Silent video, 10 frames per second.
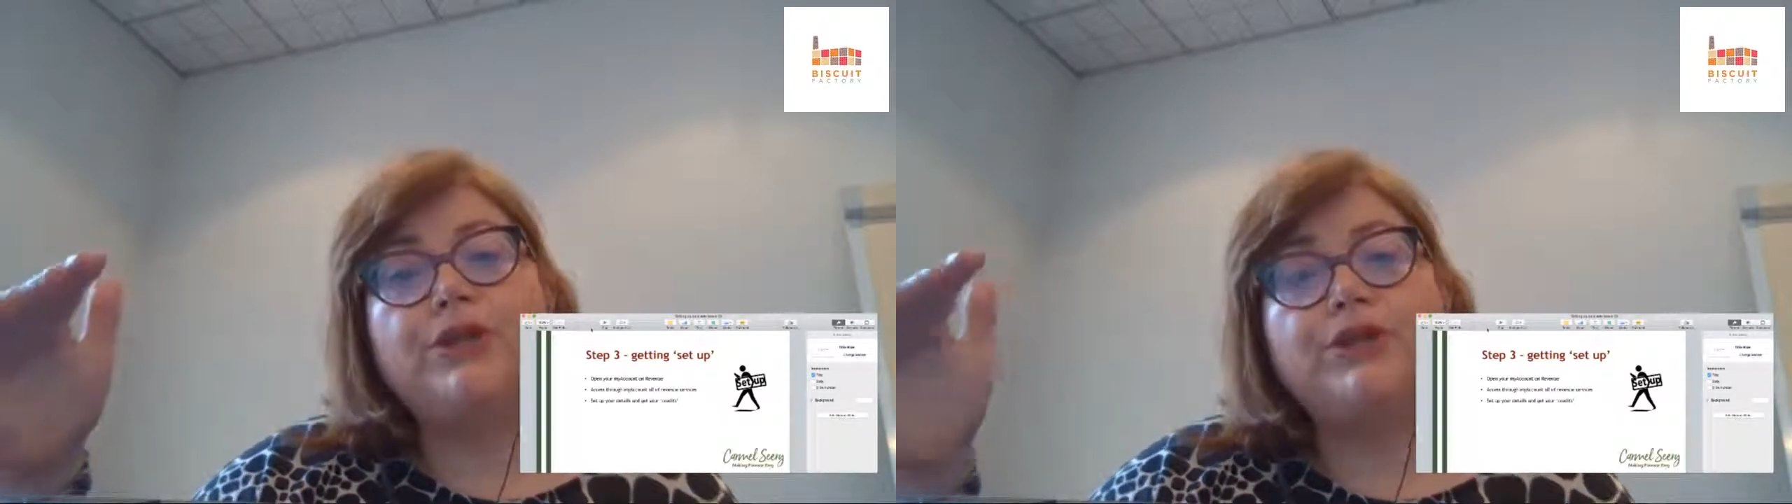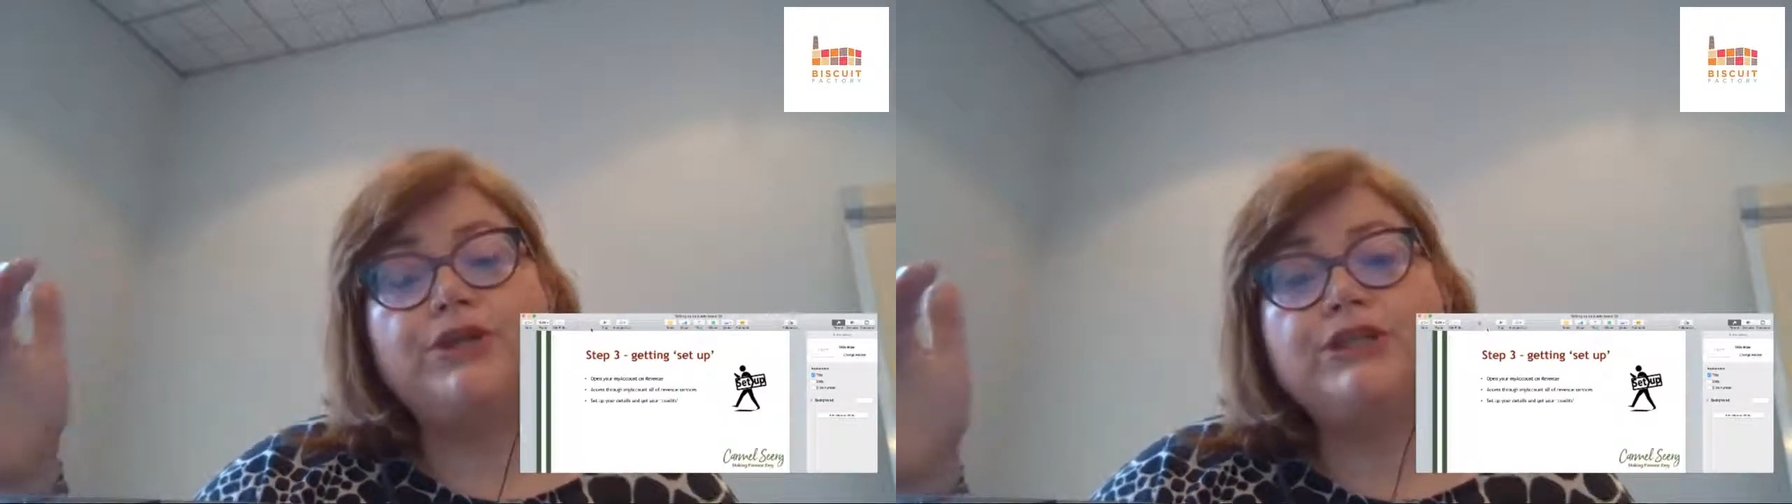
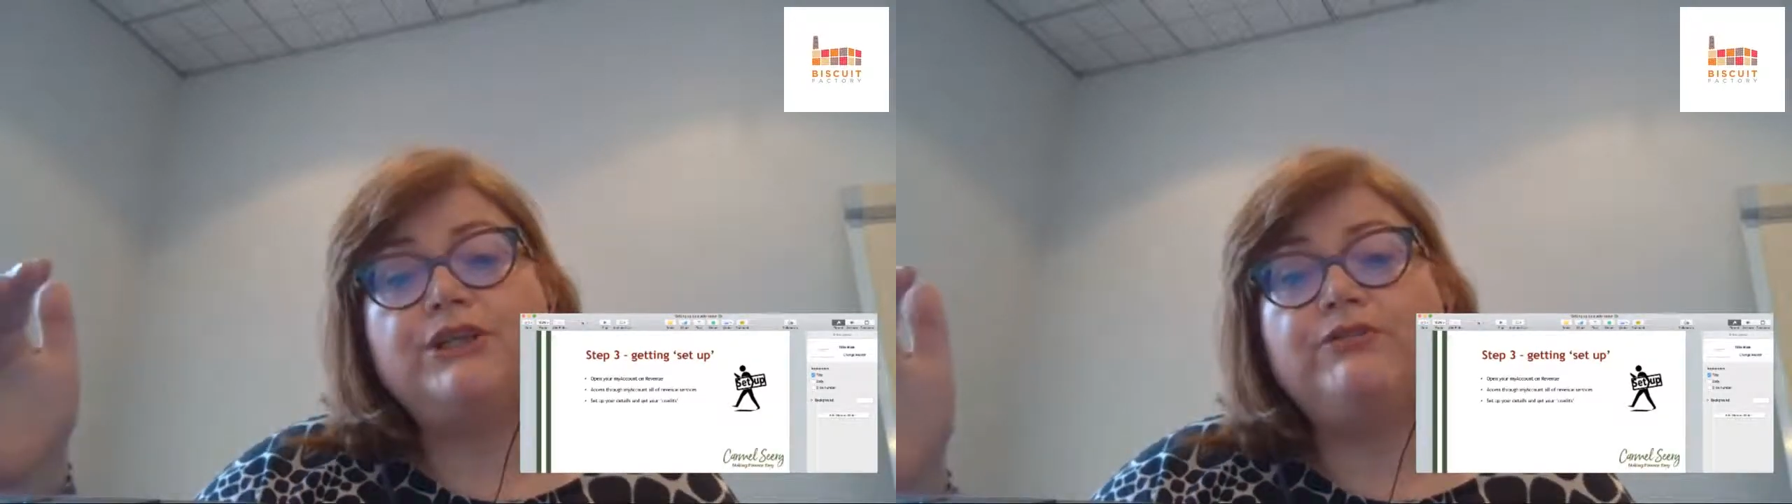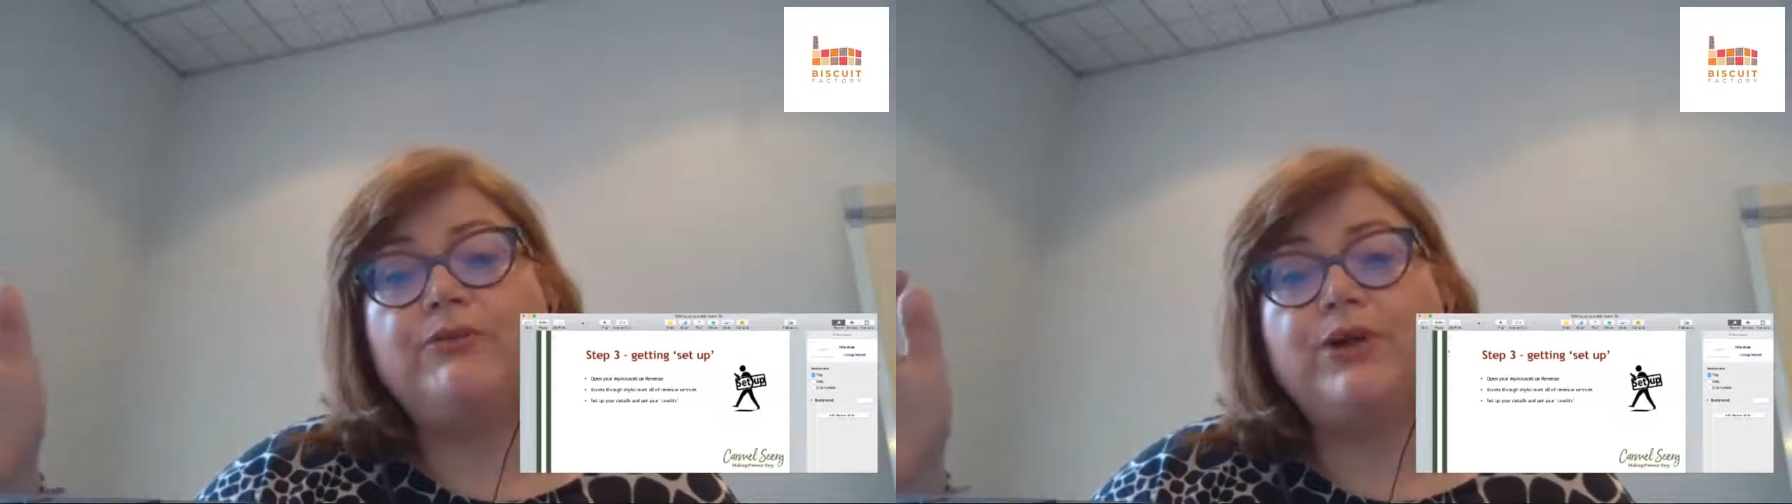
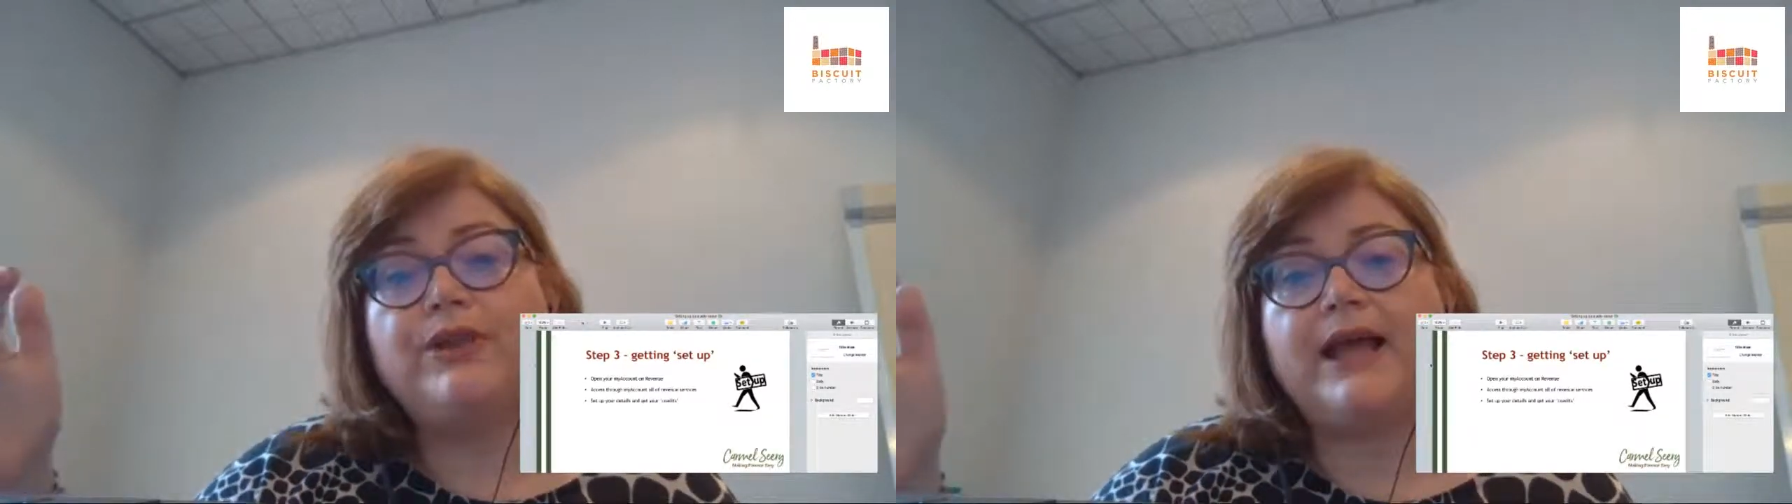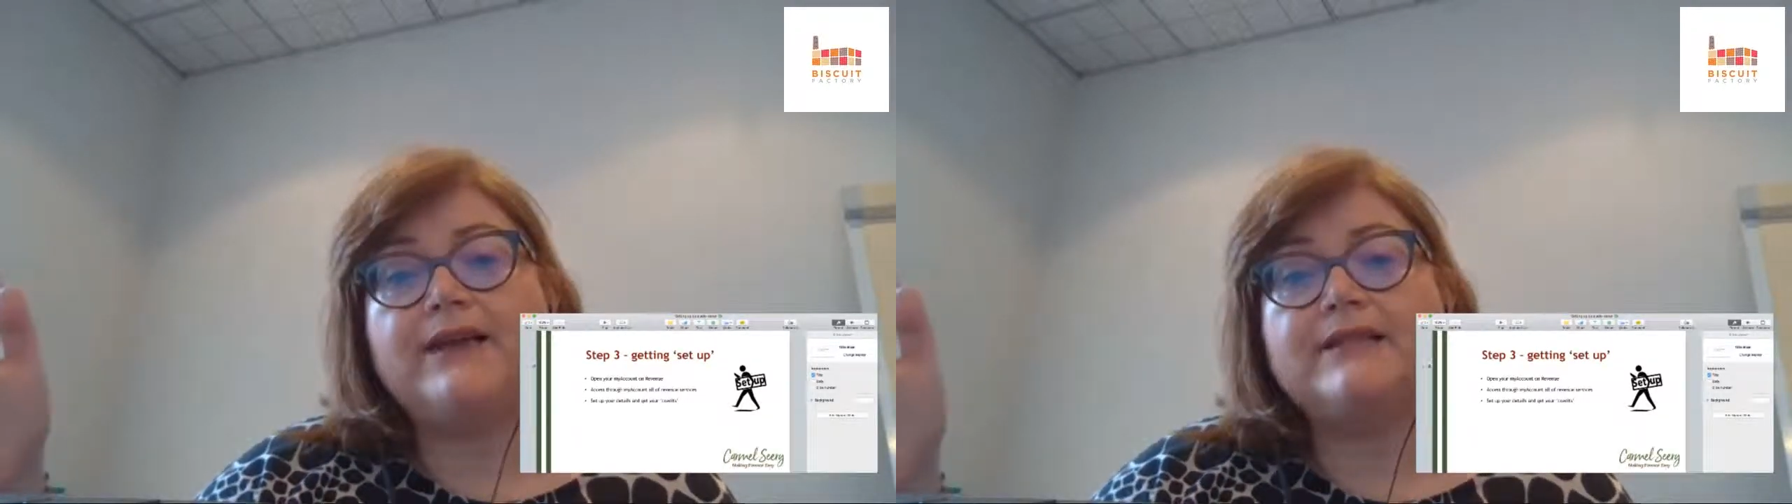
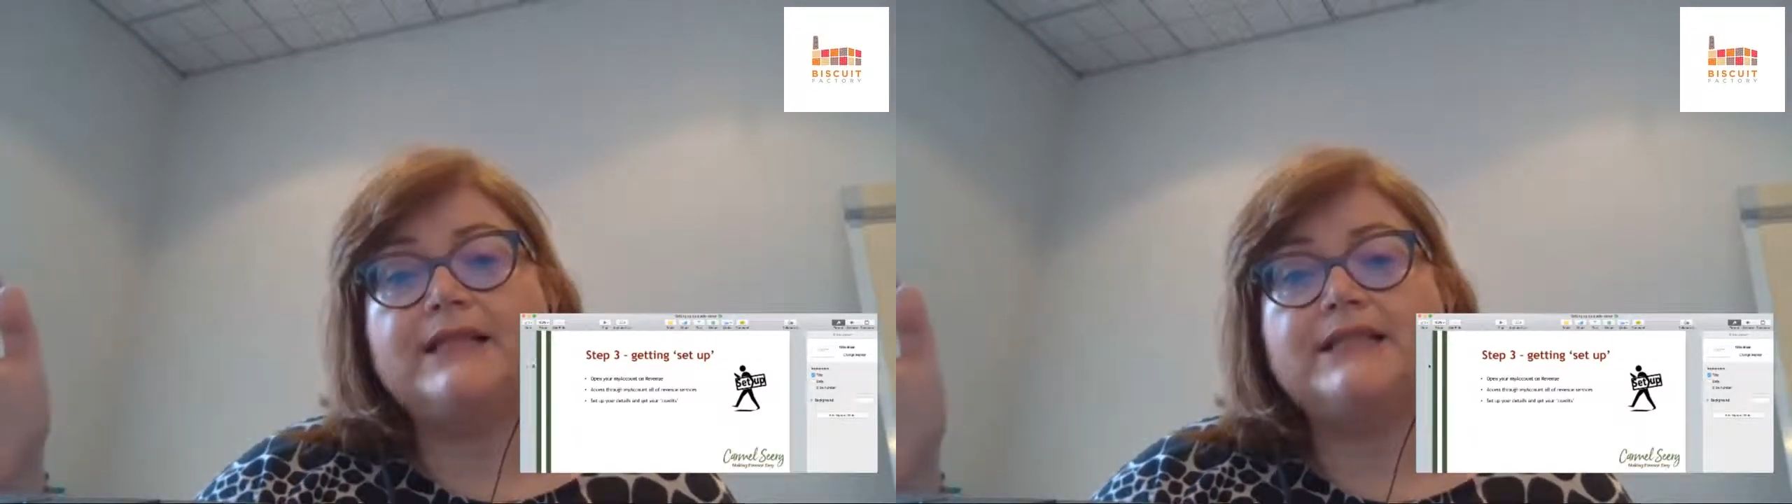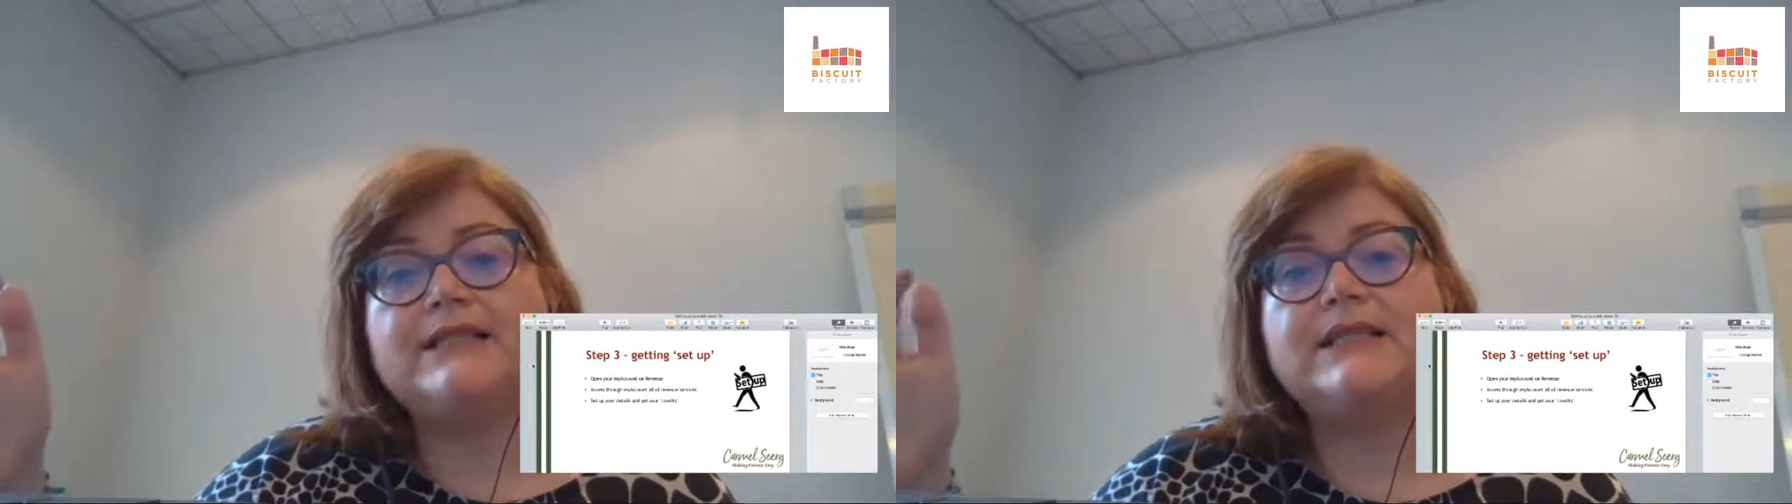
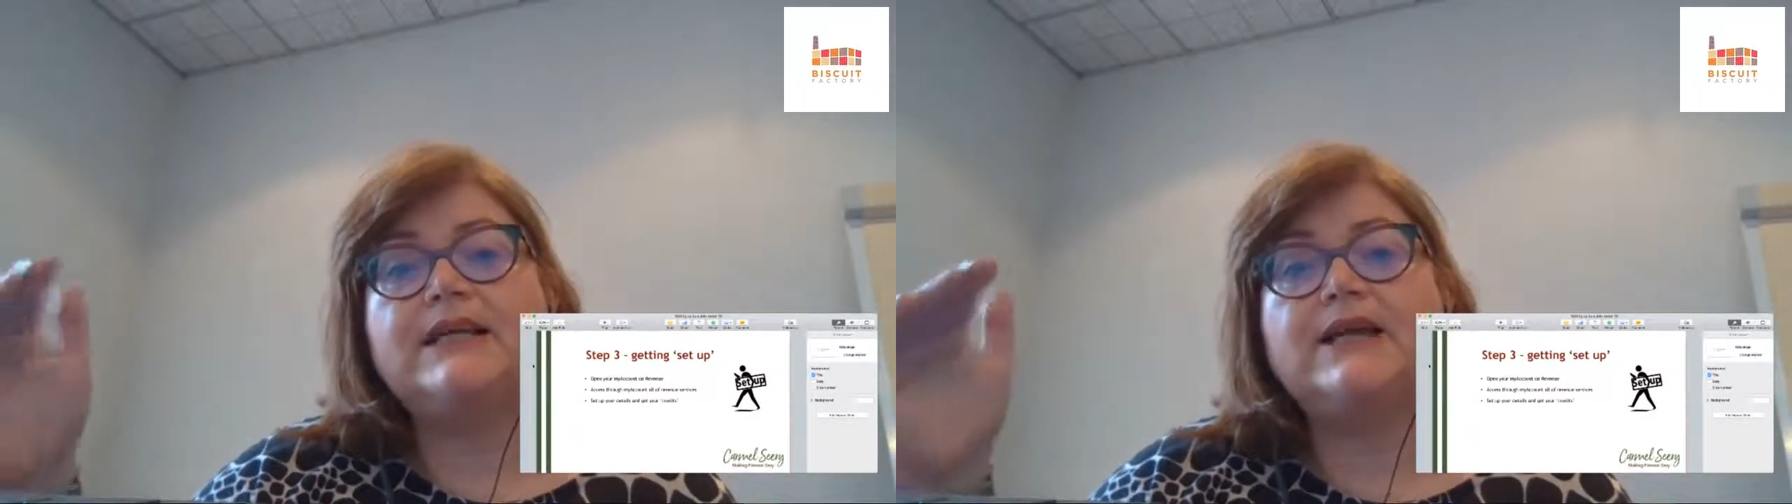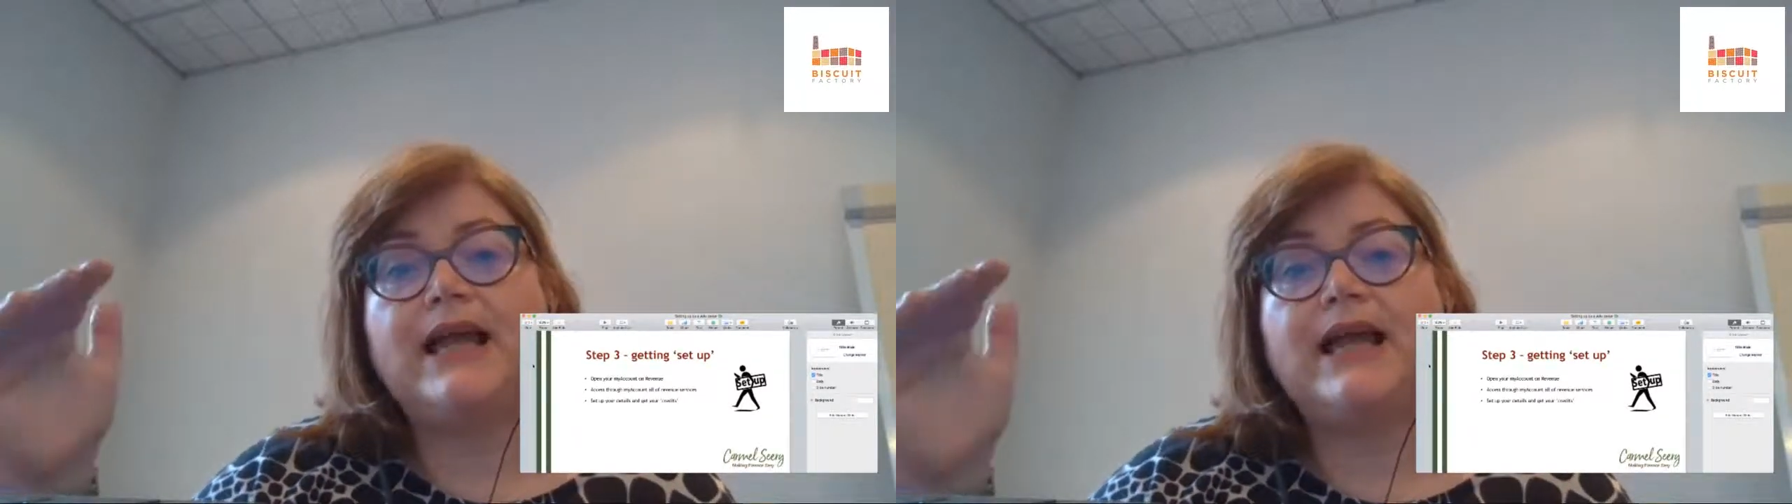34,000